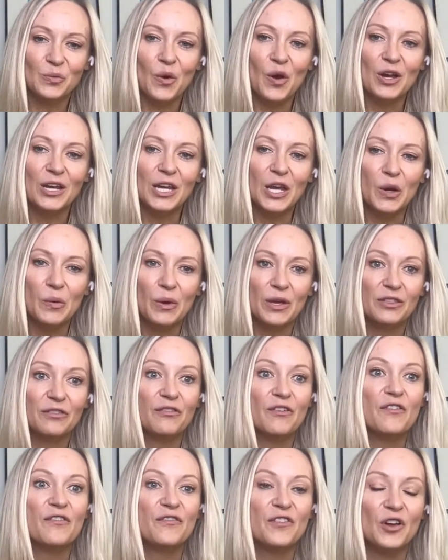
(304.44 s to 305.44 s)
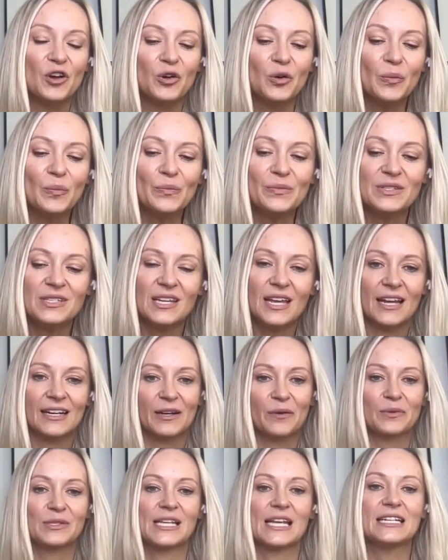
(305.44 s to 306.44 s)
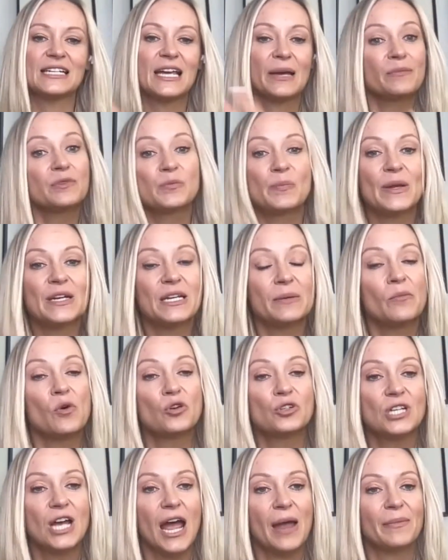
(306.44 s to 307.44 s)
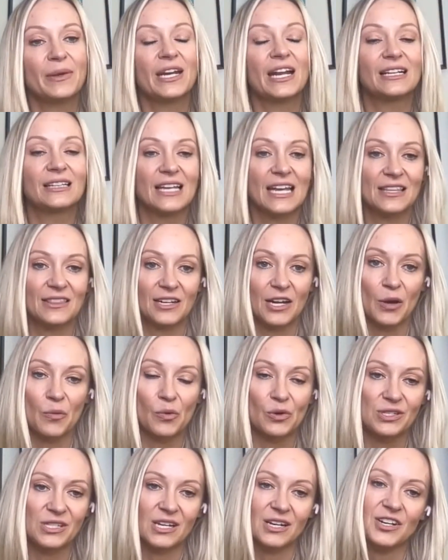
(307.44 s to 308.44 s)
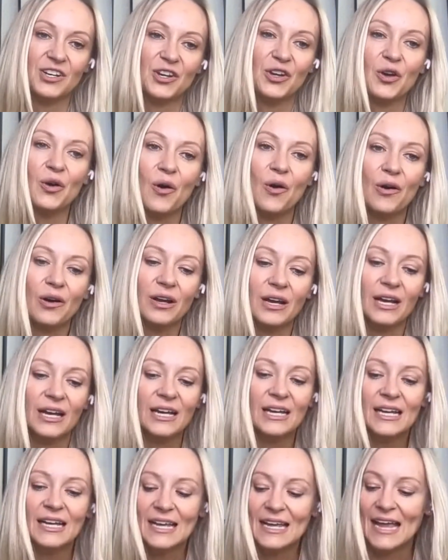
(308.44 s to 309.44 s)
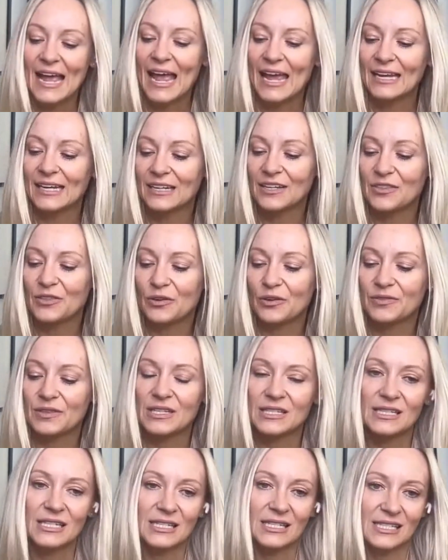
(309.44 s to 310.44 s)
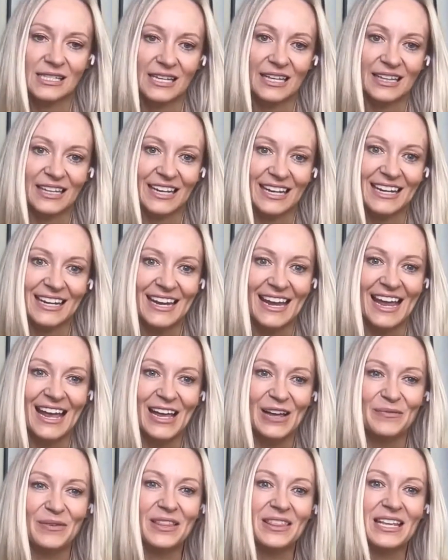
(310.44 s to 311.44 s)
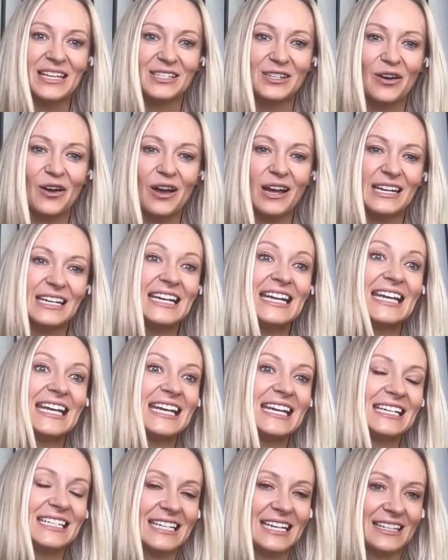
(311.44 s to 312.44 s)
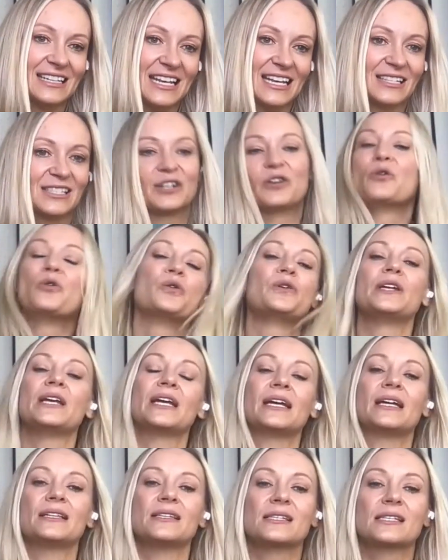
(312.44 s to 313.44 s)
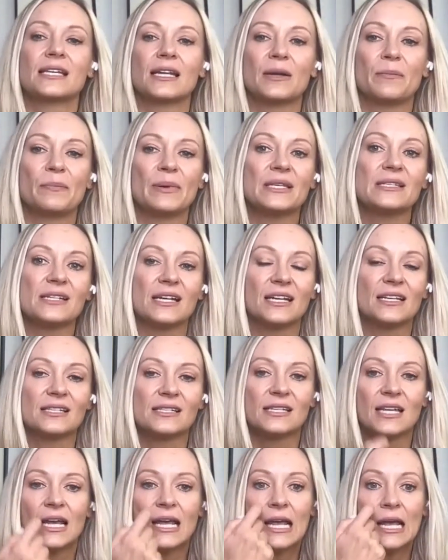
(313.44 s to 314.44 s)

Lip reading: working with for films, and I was ending up spending more time in LA than I was in New York. And I thought, this is silly. And there's a need, and there's an audience and a business